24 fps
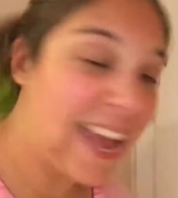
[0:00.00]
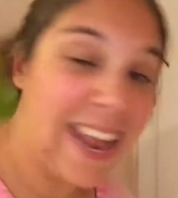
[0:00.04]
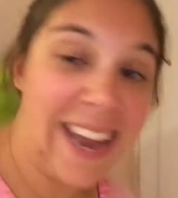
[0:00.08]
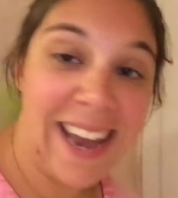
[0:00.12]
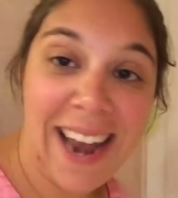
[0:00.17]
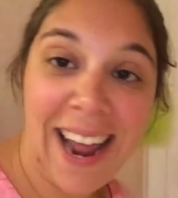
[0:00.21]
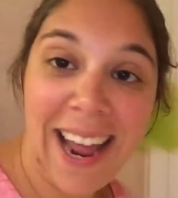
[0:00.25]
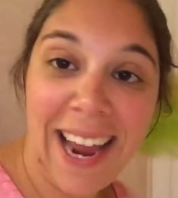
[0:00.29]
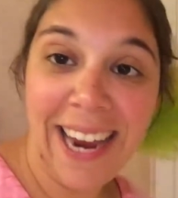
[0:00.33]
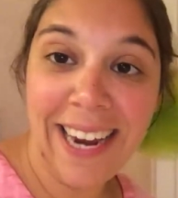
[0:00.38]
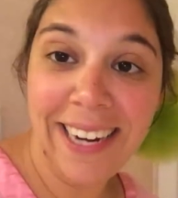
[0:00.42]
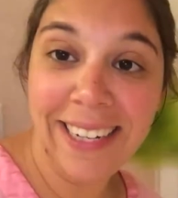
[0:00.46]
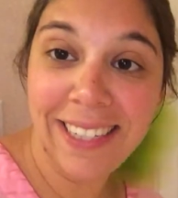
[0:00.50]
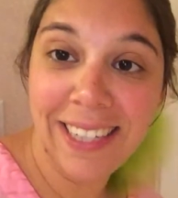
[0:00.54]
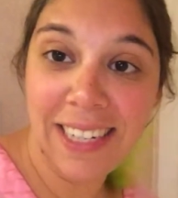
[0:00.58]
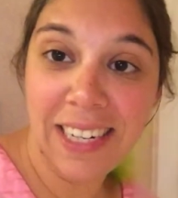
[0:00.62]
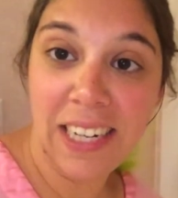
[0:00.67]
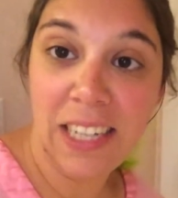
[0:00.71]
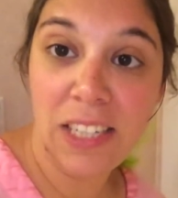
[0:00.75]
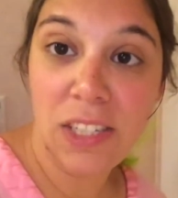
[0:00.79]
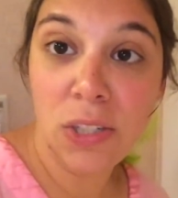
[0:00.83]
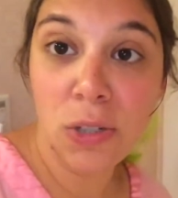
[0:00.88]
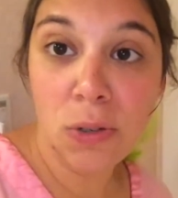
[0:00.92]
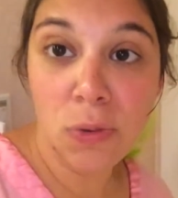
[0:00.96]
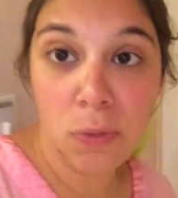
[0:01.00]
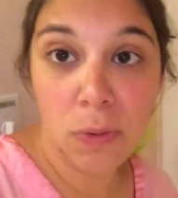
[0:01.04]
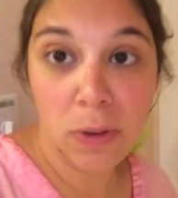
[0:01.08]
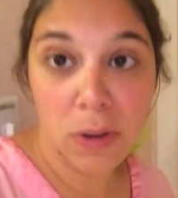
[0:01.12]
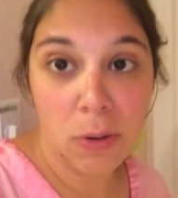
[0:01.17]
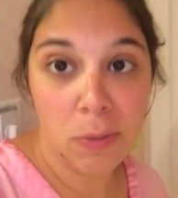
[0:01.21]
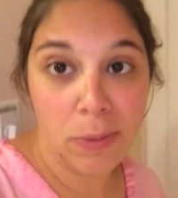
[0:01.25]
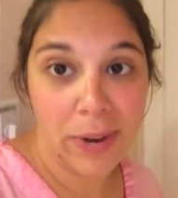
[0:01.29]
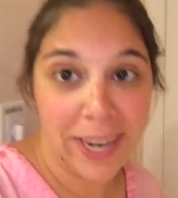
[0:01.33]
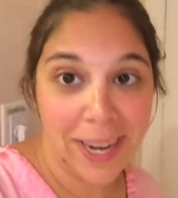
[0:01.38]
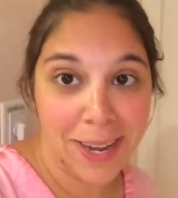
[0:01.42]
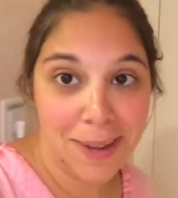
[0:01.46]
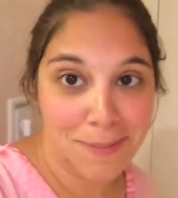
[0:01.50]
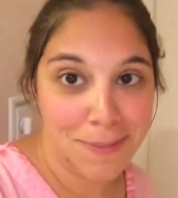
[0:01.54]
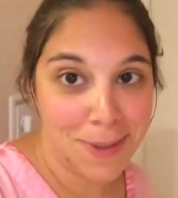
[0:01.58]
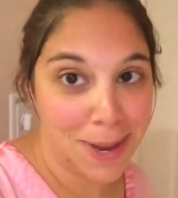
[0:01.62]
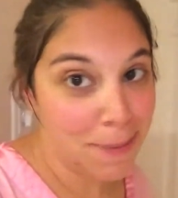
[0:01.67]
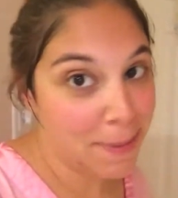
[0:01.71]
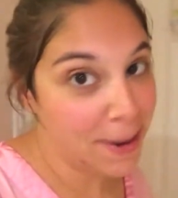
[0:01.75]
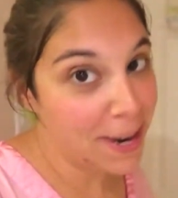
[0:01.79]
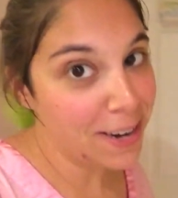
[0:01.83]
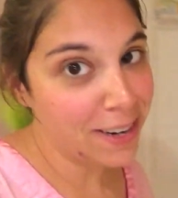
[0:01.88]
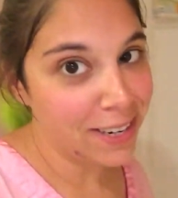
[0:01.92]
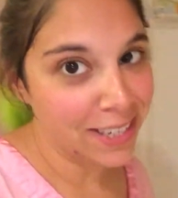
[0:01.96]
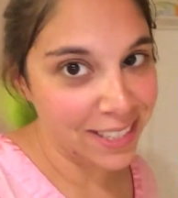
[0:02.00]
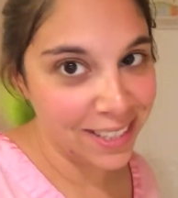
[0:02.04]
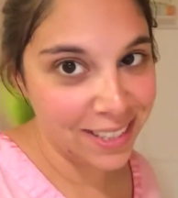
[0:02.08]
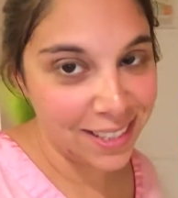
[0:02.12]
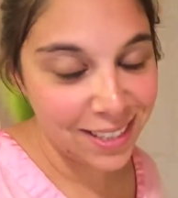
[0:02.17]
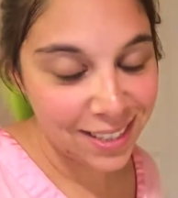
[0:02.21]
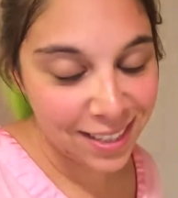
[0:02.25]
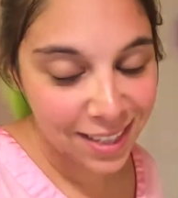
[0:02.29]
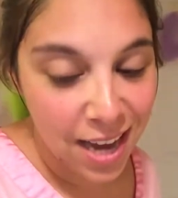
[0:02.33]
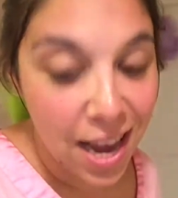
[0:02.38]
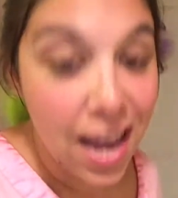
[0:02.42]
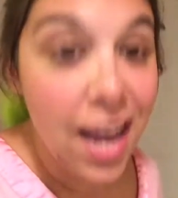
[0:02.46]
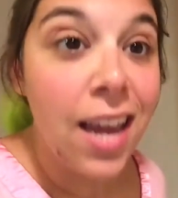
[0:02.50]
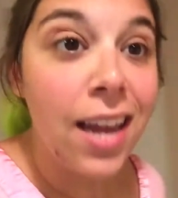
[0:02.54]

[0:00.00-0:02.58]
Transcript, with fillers: at night and I don't want to wake up my parents.